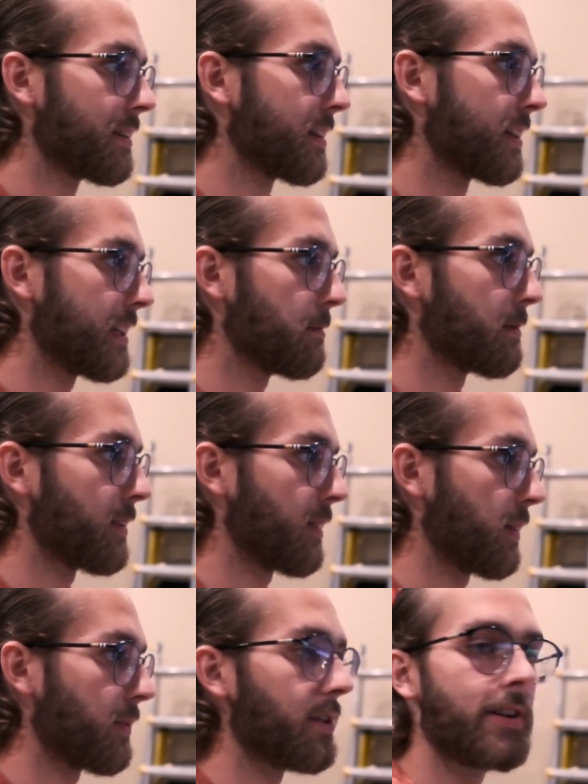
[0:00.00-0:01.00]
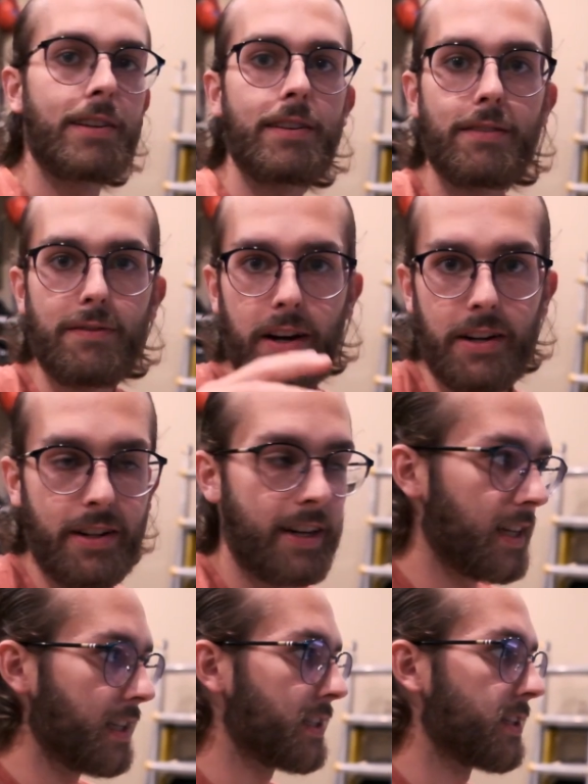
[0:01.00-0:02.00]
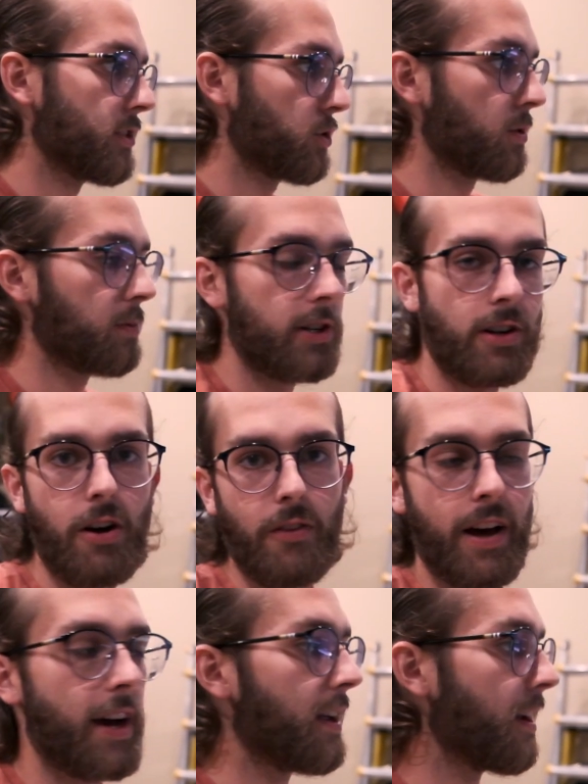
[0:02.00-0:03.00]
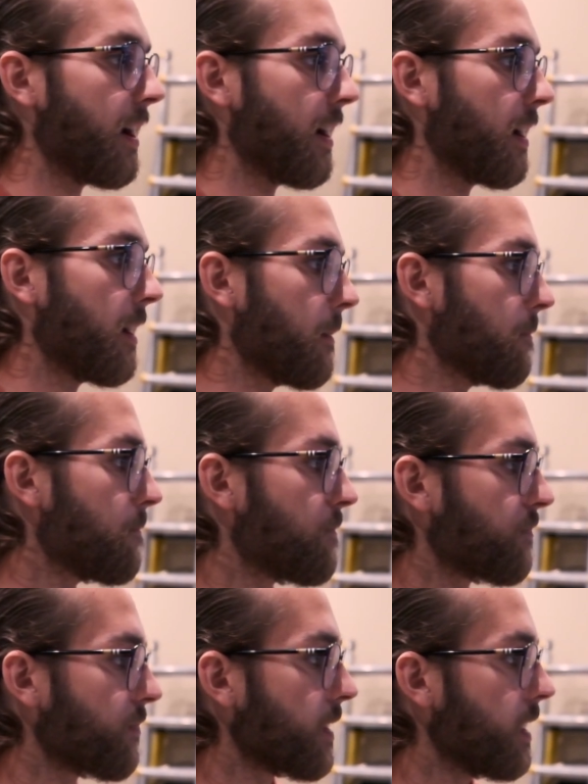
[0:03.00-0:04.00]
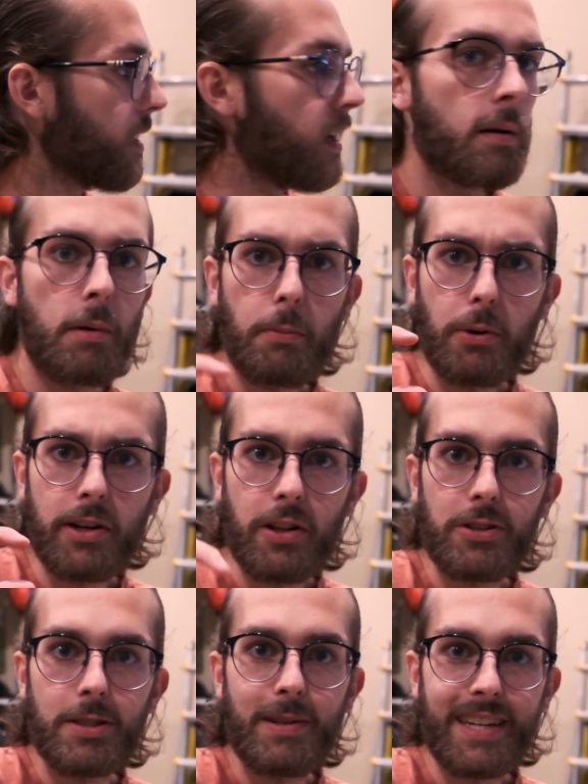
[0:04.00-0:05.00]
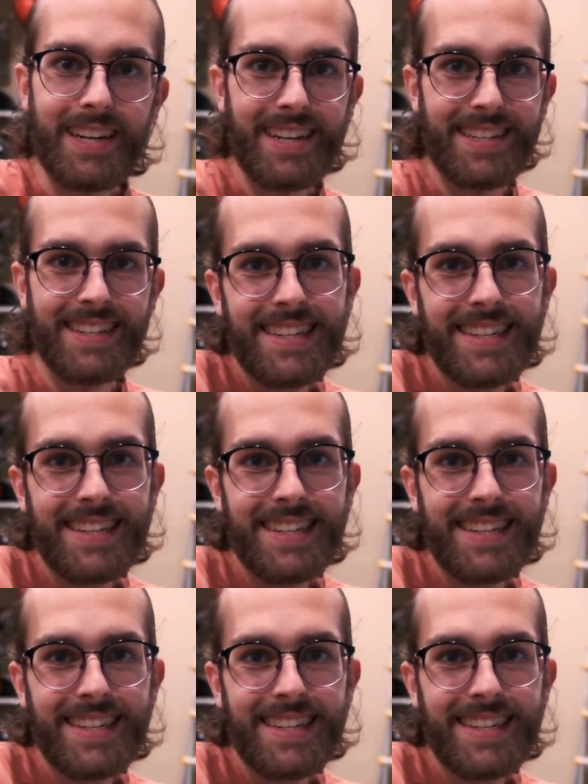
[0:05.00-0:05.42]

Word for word: Gonna keep playing around with it, finalize the description, all that. Um, I'm pretty close to being done.